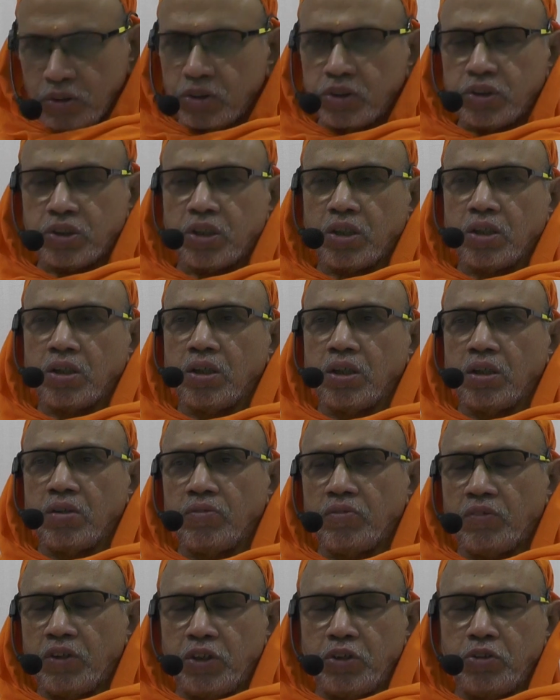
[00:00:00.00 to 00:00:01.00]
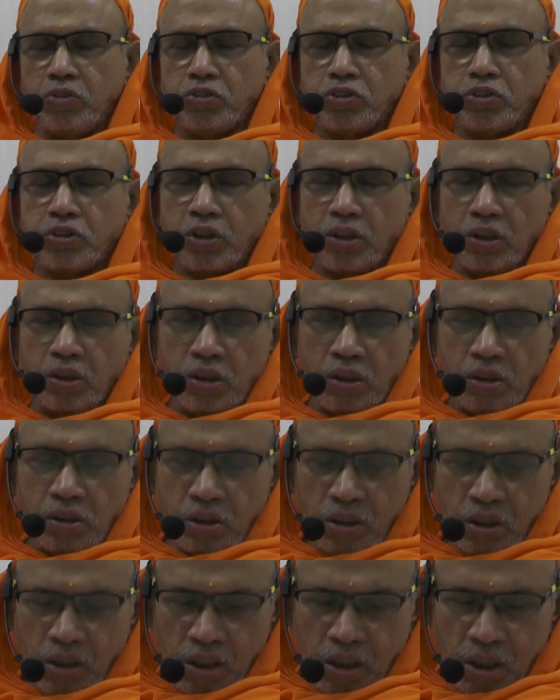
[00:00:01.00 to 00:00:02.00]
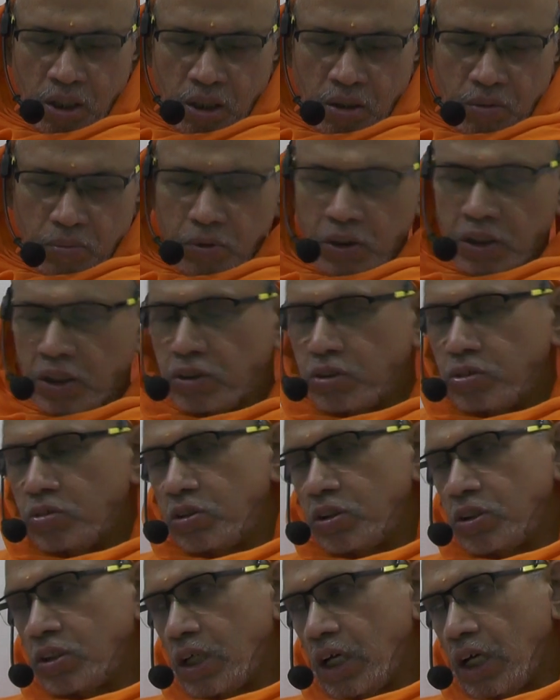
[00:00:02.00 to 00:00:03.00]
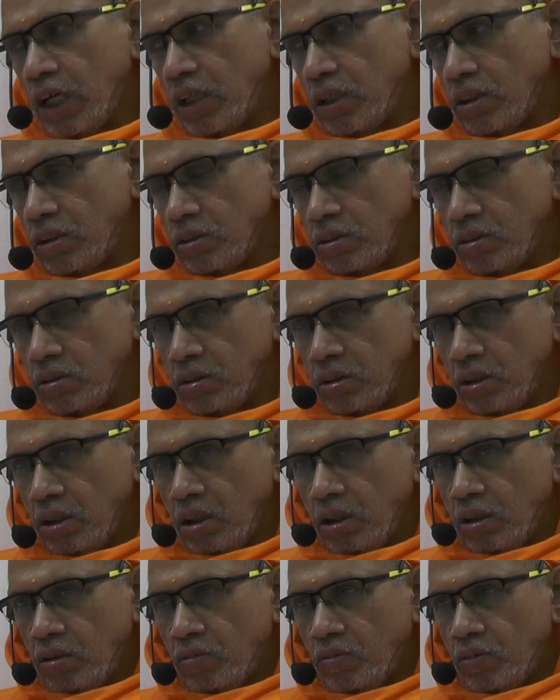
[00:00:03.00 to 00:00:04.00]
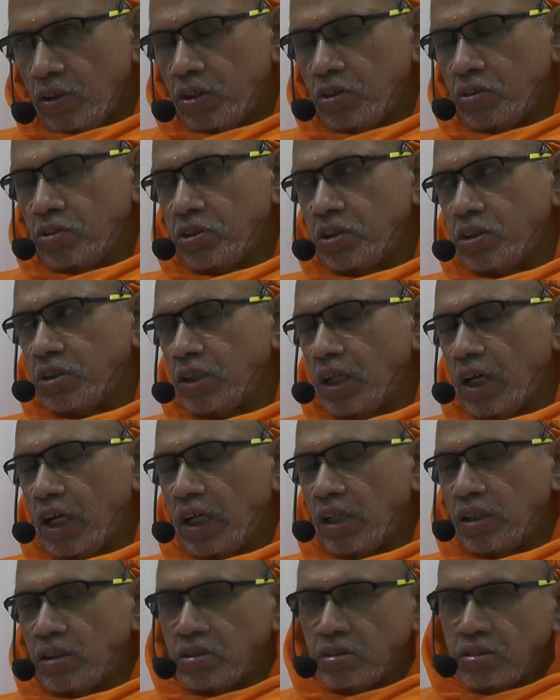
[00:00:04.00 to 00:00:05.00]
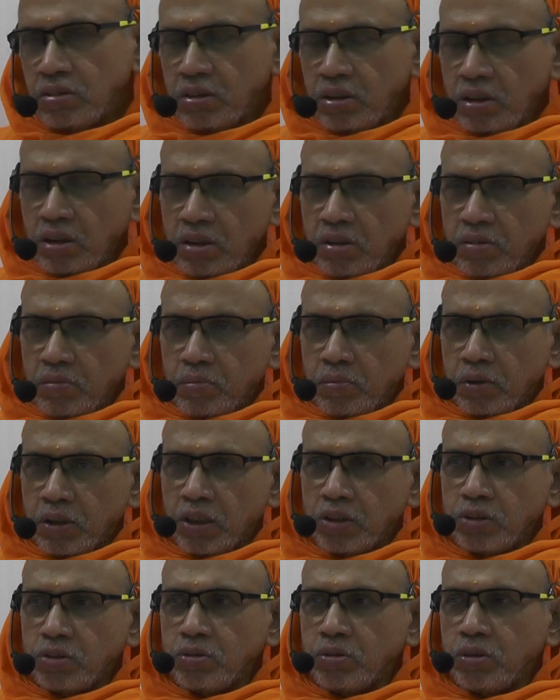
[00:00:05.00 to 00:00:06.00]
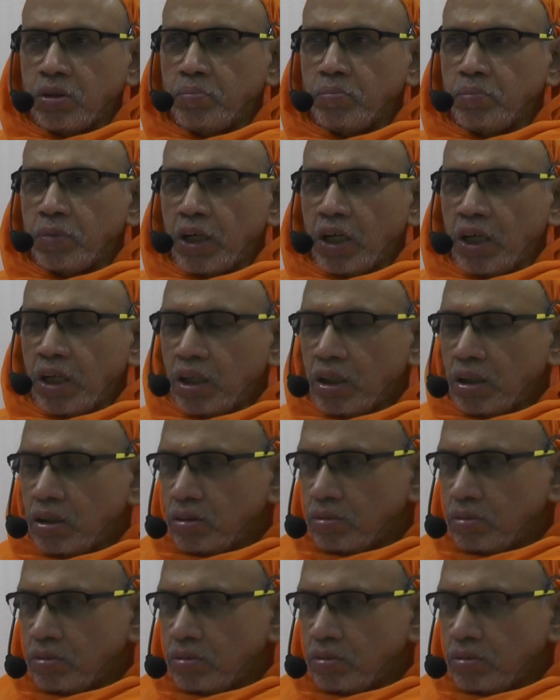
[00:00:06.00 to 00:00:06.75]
struggle. Why do you struggle? Because you desire. Why do you desire? Because you compare.